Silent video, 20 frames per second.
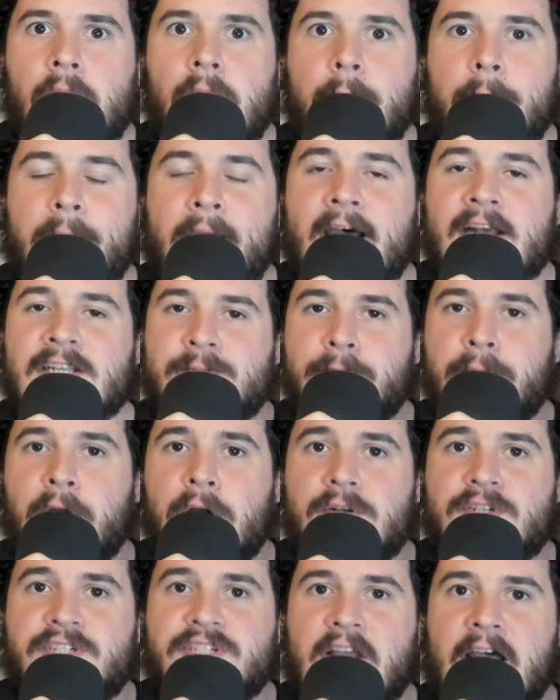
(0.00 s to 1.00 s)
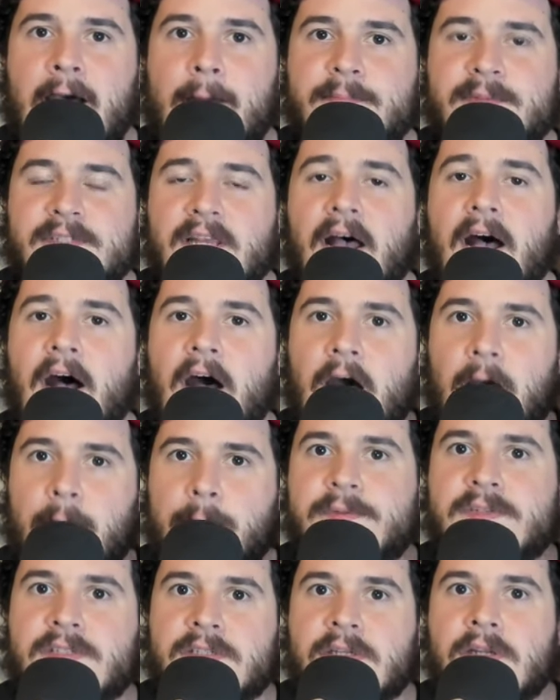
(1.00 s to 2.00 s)
Bass Pro Shops
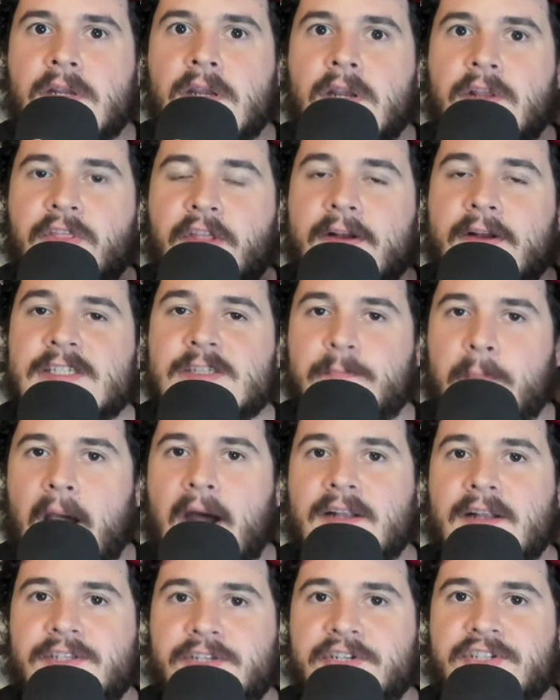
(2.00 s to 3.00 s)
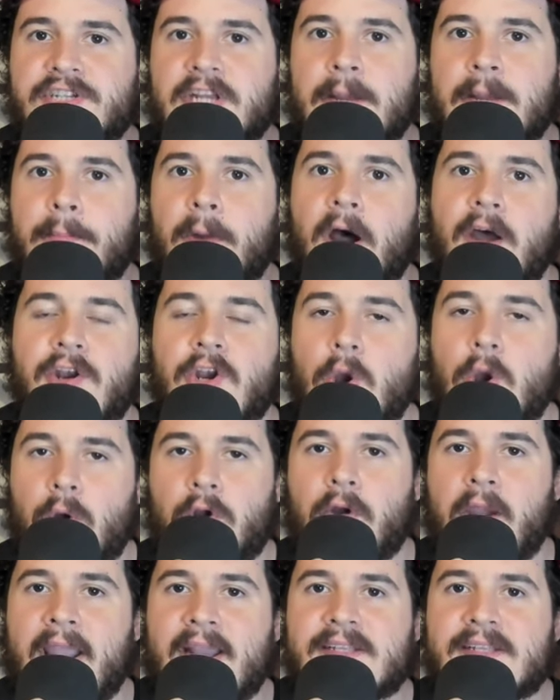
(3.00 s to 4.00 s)
ups their sponsorship on Noah
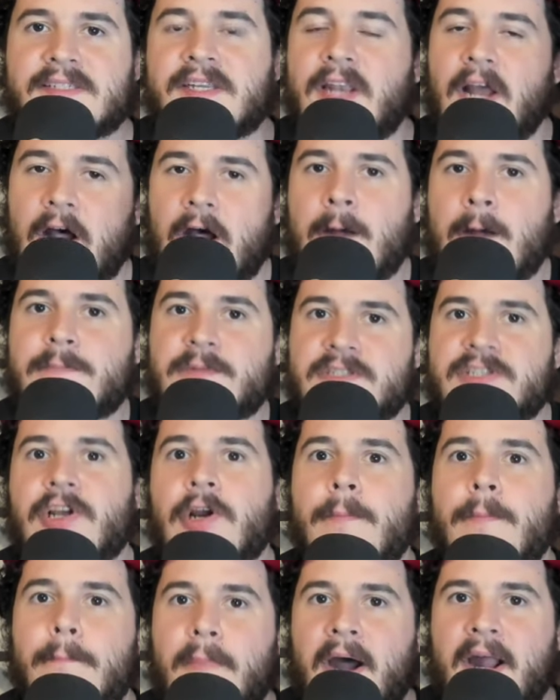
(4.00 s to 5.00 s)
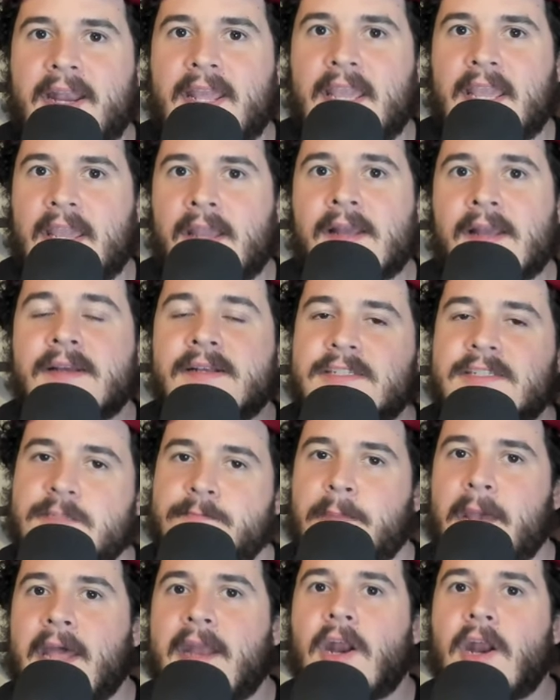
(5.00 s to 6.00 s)
Gragson, ups their money
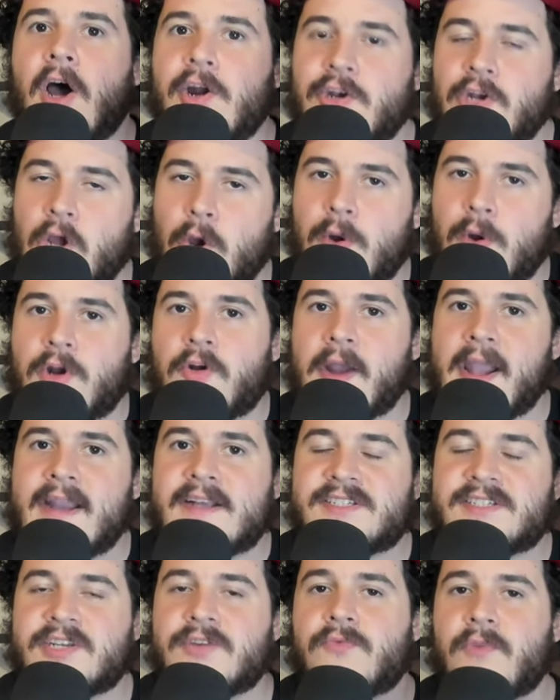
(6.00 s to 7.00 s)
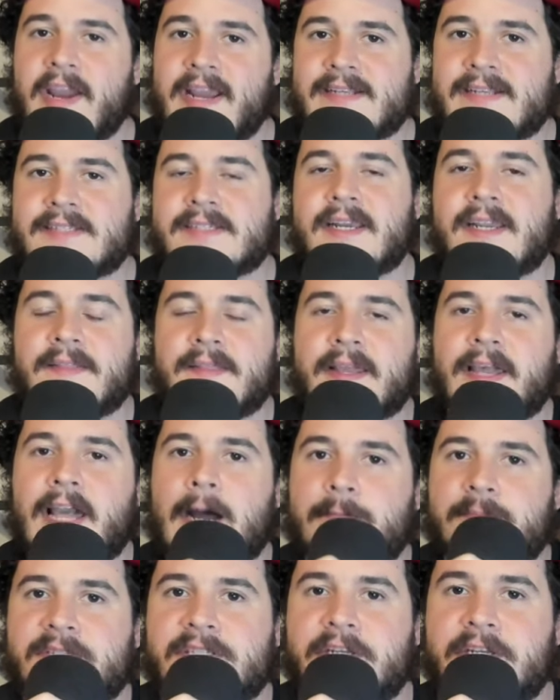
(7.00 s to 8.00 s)
spent on Noah Gragson racing in the
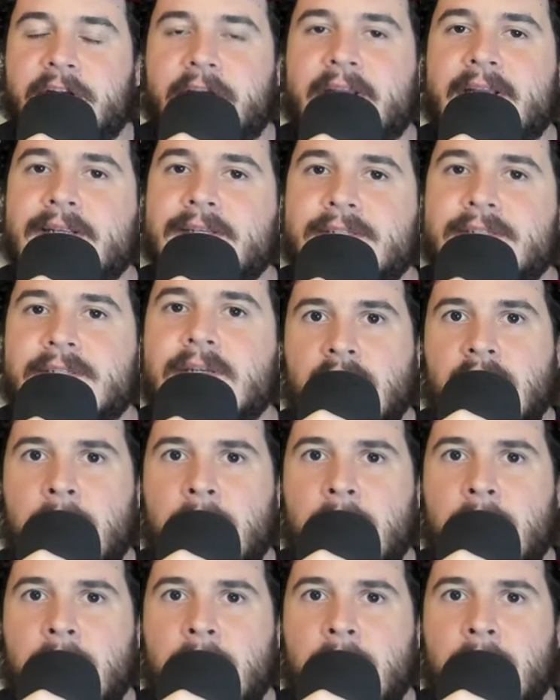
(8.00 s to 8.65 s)
Cup Series.